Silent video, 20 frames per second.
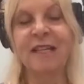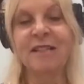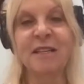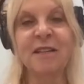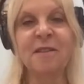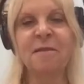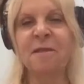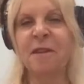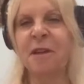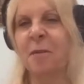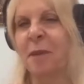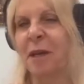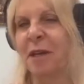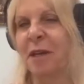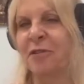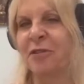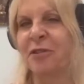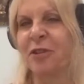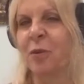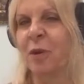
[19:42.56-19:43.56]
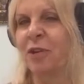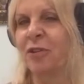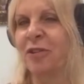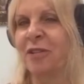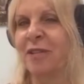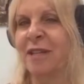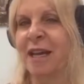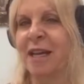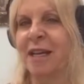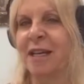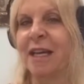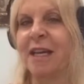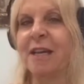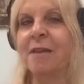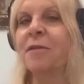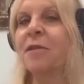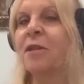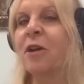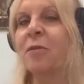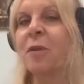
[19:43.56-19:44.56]
it feel better too when you're saying,
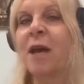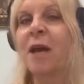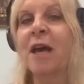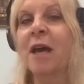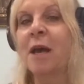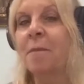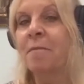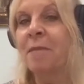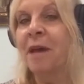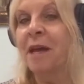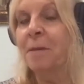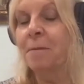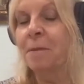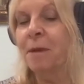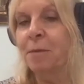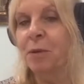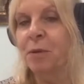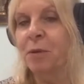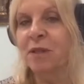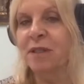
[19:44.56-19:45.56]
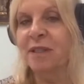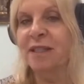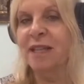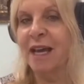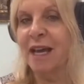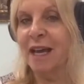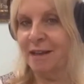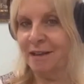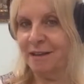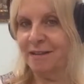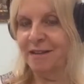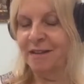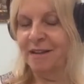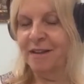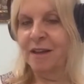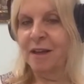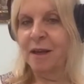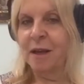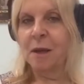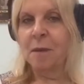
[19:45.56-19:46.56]
even though many people will say,
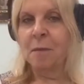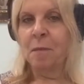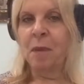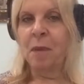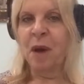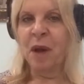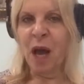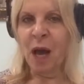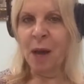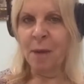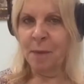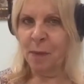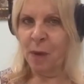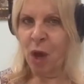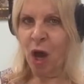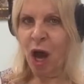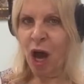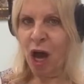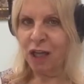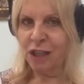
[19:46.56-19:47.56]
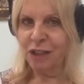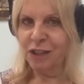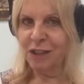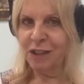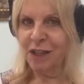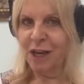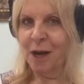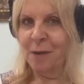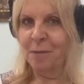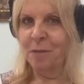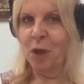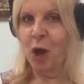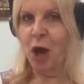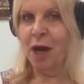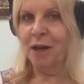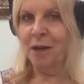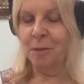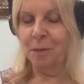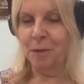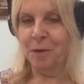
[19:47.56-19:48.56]
but I'm not
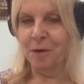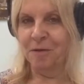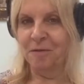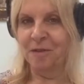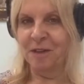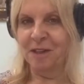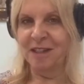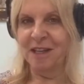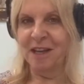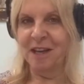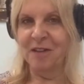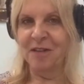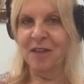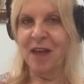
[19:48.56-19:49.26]
in perfect health.